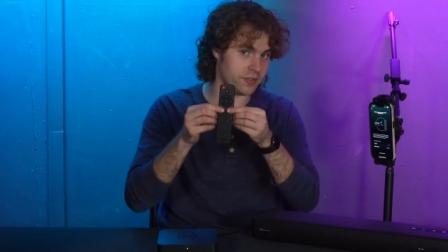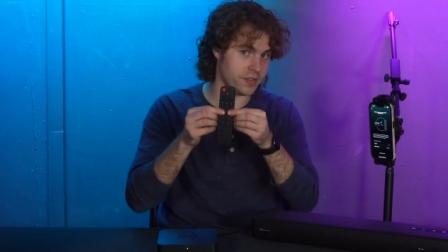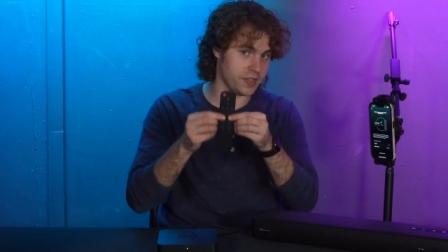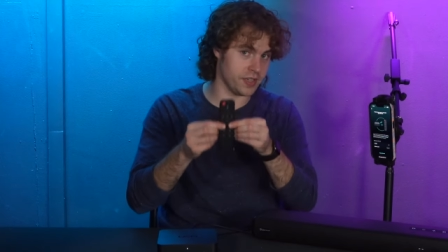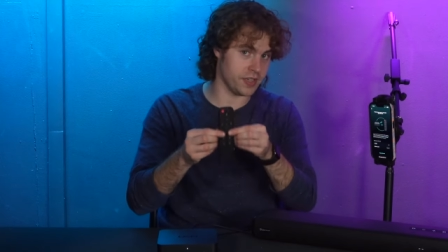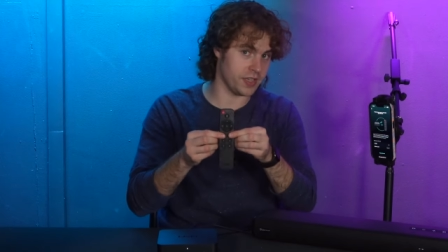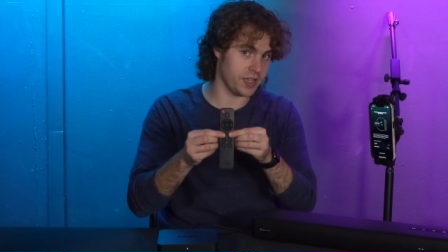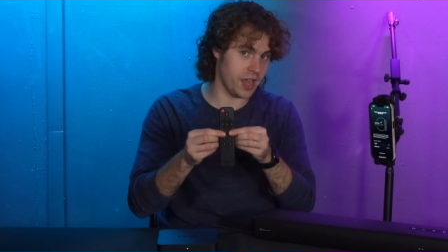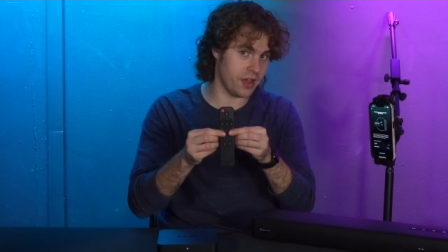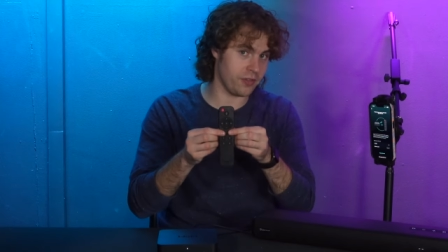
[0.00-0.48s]

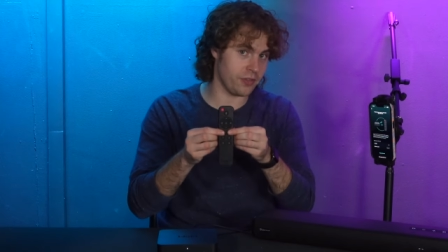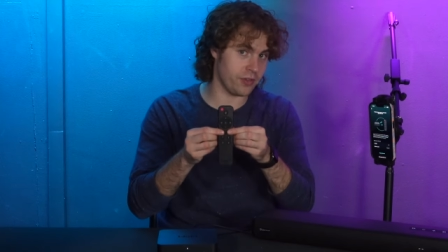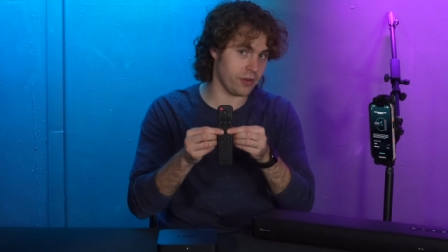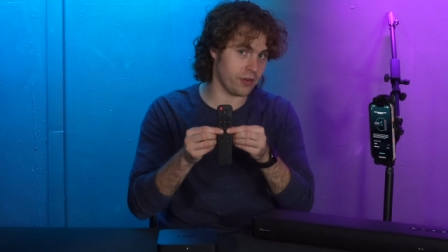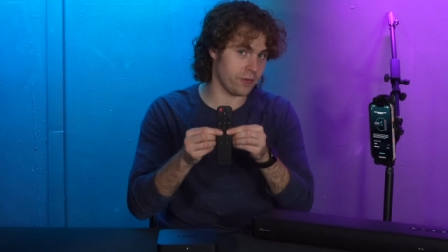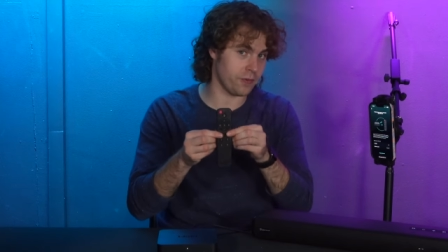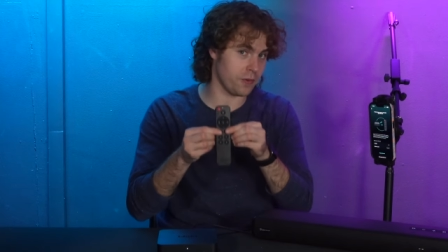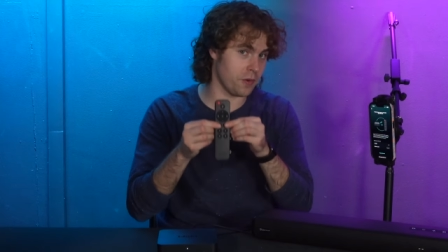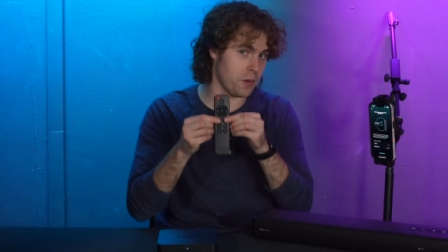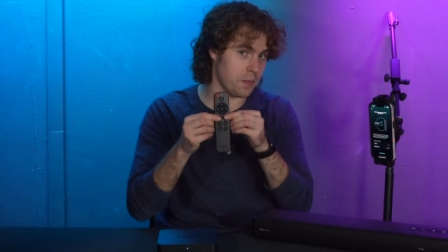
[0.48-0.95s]

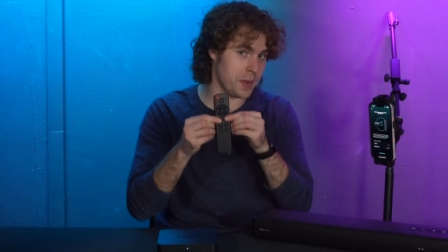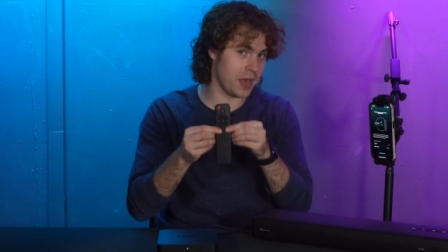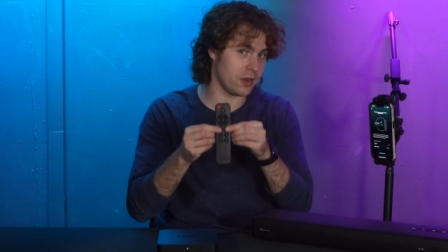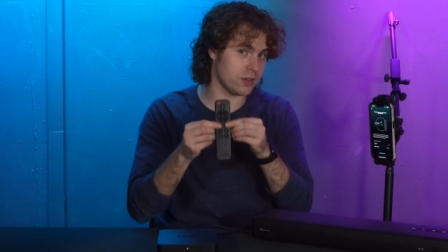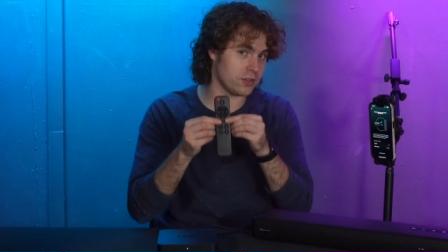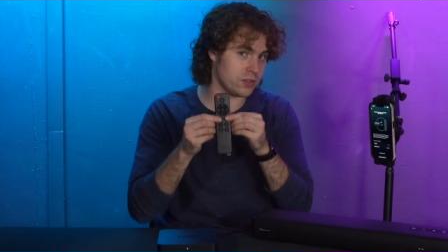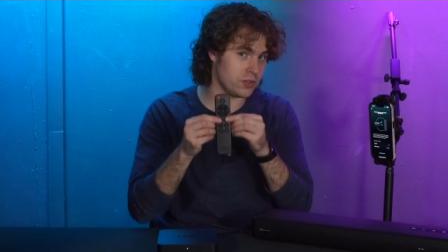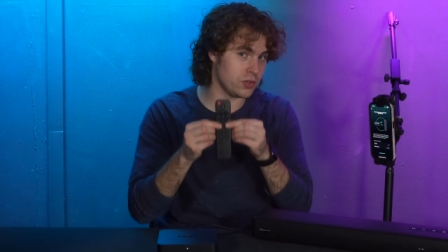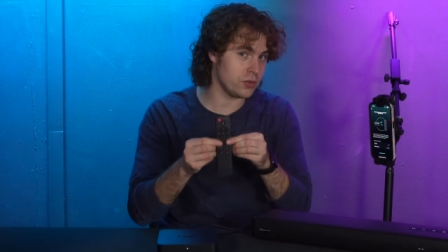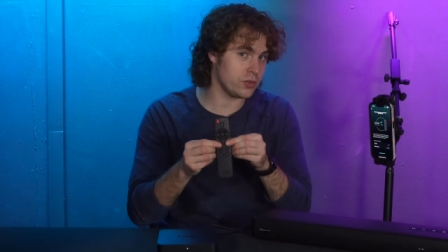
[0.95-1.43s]
together for
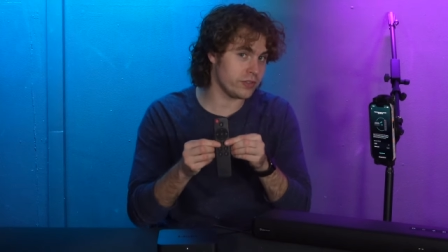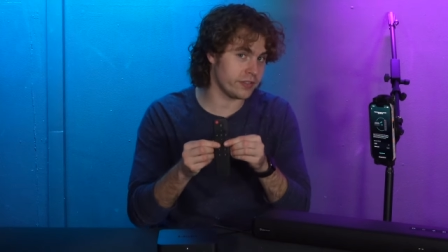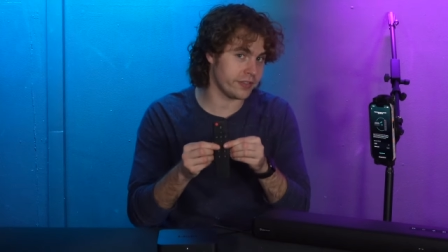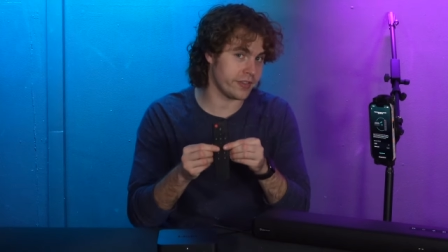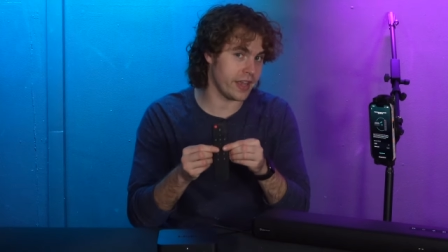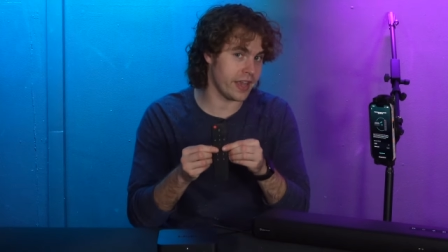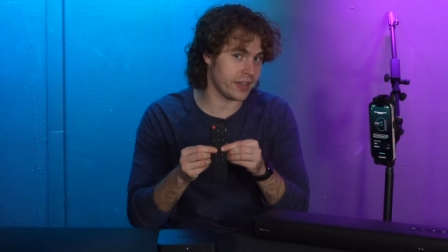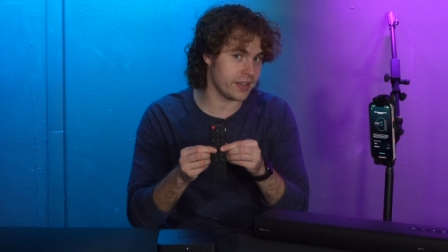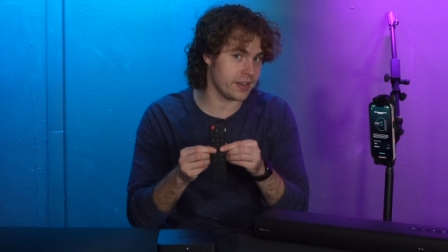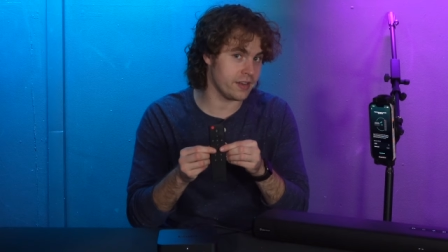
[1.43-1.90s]
about two
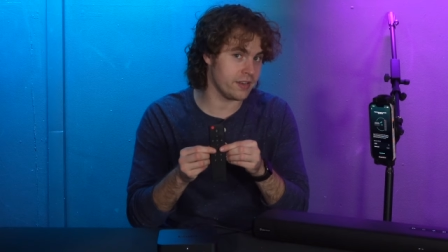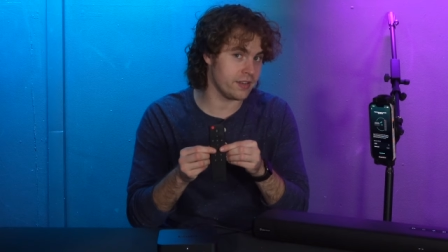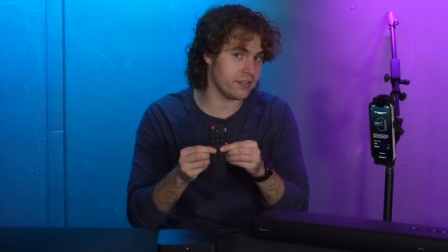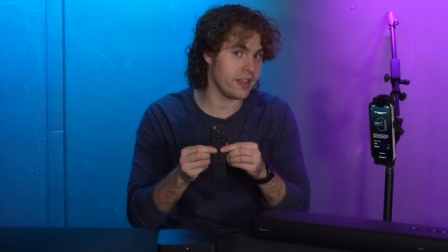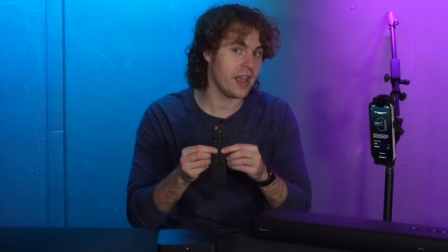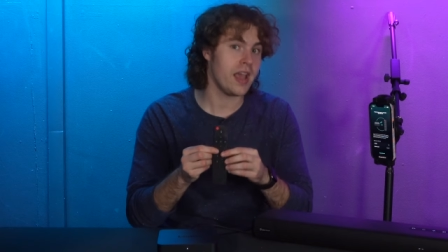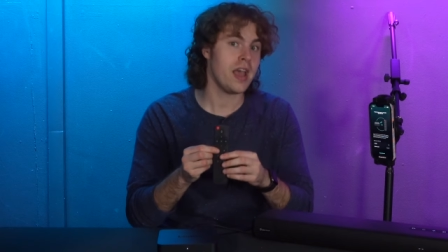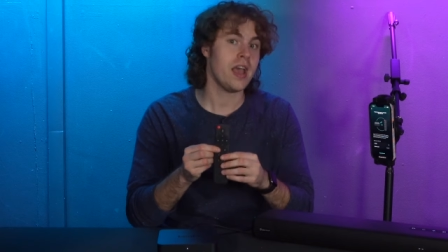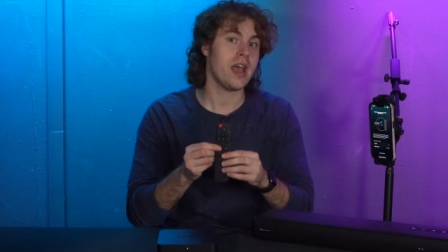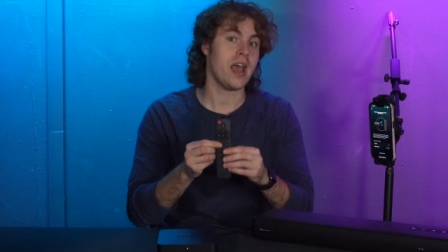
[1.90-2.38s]

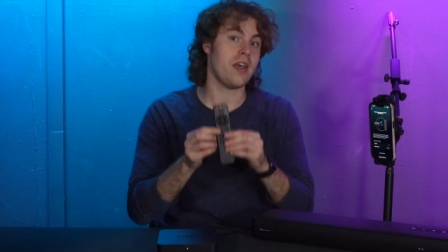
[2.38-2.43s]
seconds,